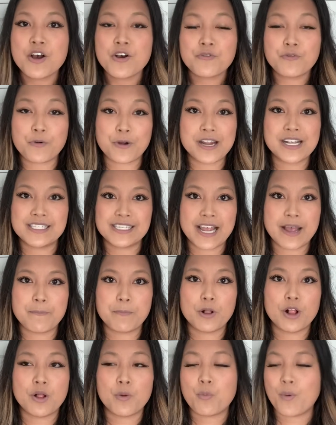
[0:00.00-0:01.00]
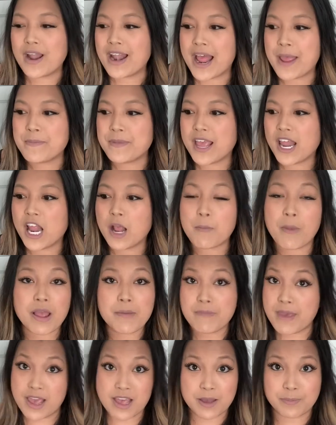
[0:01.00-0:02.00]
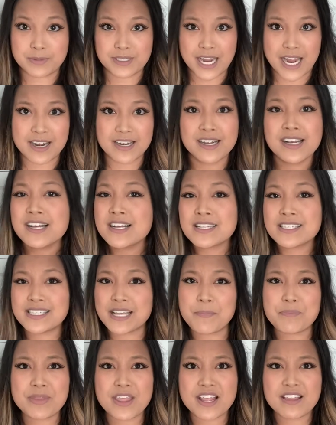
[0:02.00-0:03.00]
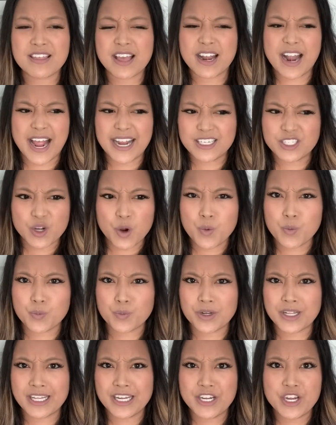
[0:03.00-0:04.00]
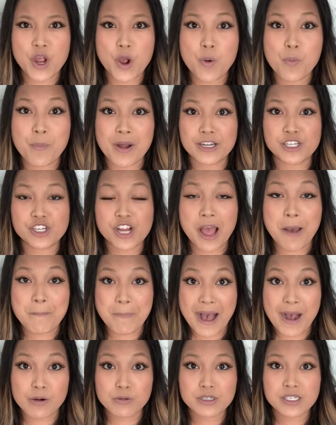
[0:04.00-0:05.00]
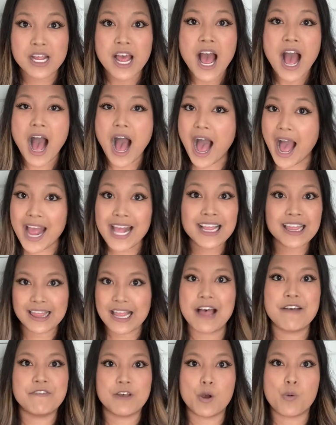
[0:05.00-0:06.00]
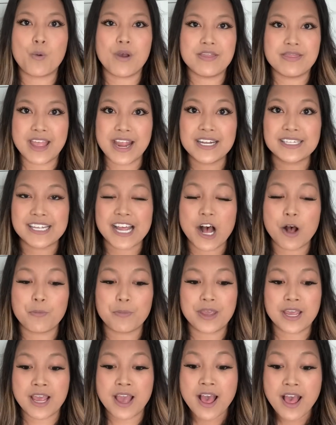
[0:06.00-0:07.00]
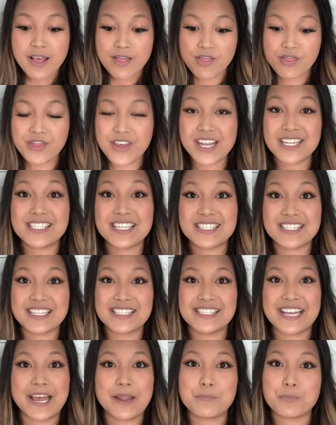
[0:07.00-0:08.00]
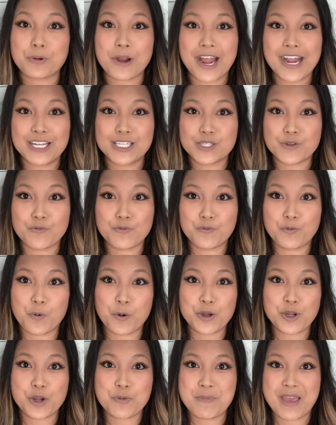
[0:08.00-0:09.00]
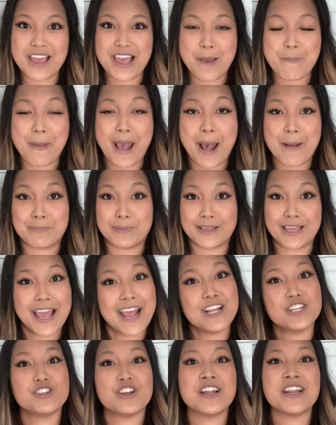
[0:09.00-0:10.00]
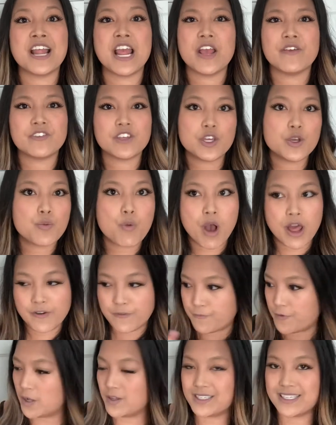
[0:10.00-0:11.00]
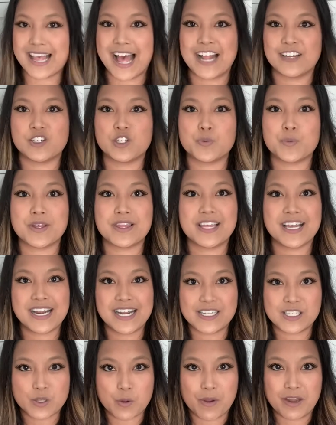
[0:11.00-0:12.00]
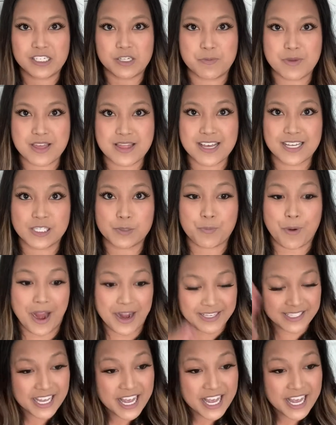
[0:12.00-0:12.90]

For example, when I'm getting my makeup done, something that I don't really know much about. I love it when they tell me this is the set price for your makeup application. If you want false lashes with it, it's going to be this price.